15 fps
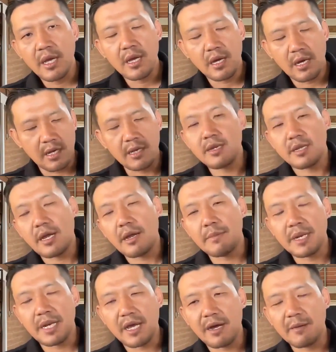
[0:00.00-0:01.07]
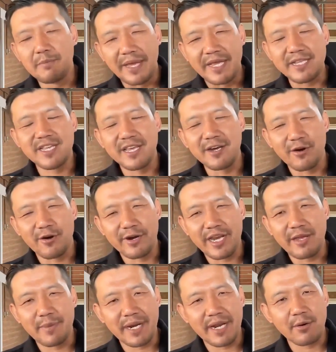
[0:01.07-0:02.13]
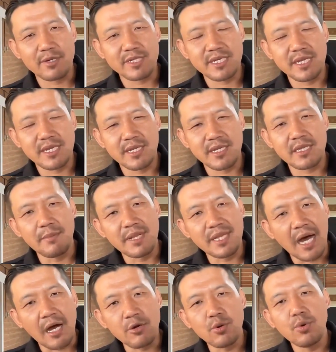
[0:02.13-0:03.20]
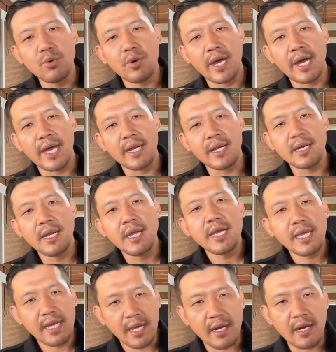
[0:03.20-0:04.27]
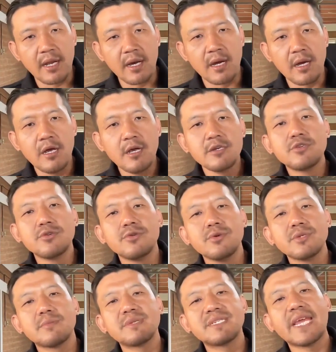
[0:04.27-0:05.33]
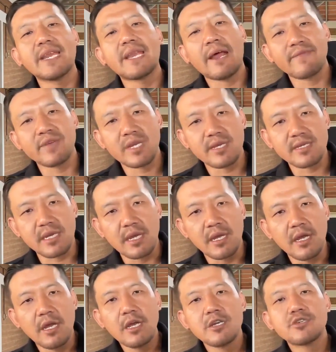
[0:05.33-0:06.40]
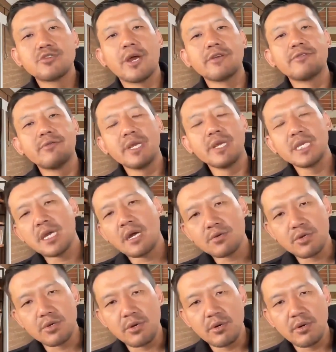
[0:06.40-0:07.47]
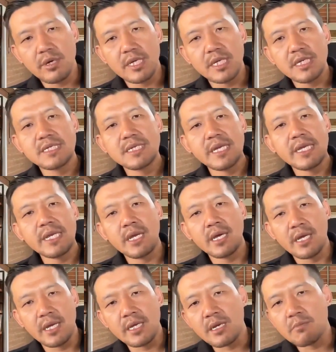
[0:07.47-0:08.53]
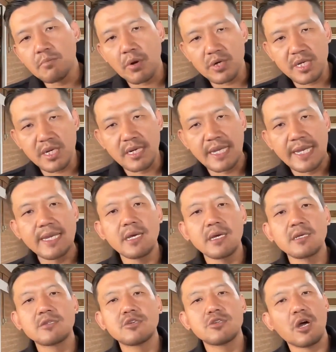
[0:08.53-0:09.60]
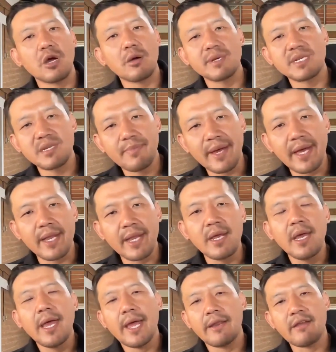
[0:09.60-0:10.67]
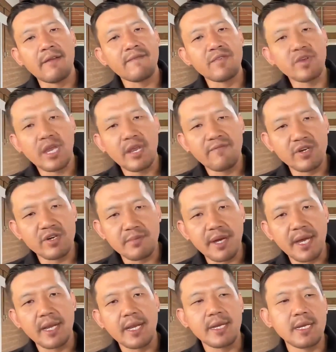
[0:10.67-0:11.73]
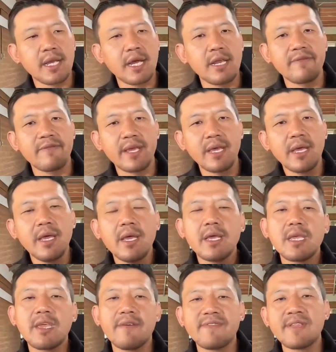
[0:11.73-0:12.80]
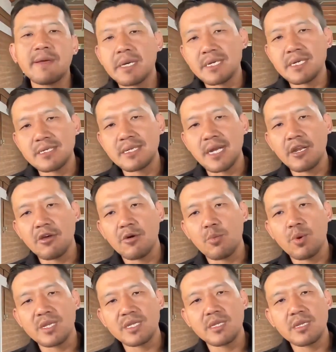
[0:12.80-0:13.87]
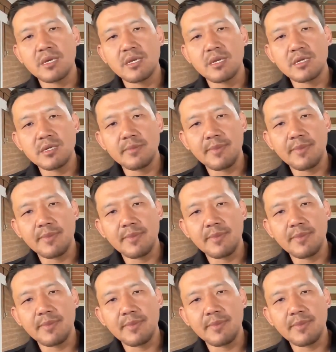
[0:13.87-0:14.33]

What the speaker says: I'm based here already, but I was in Tamil Nadu and Kerala to do some state advocacy, trying to reach out to senior Indian political leaders to talk about Tibet and advocate for Tibet and kind of like give them an understanding of what the Tibet issue